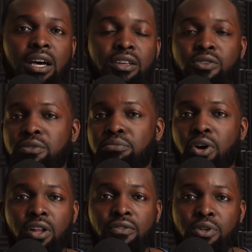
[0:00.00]
use a
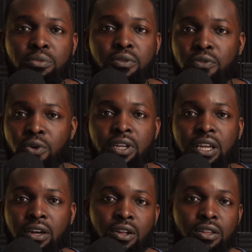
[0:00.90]
ball of aluminum foil to
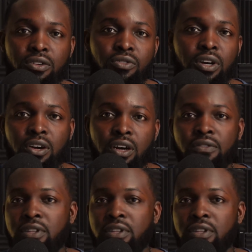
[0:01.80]
get all the crud off,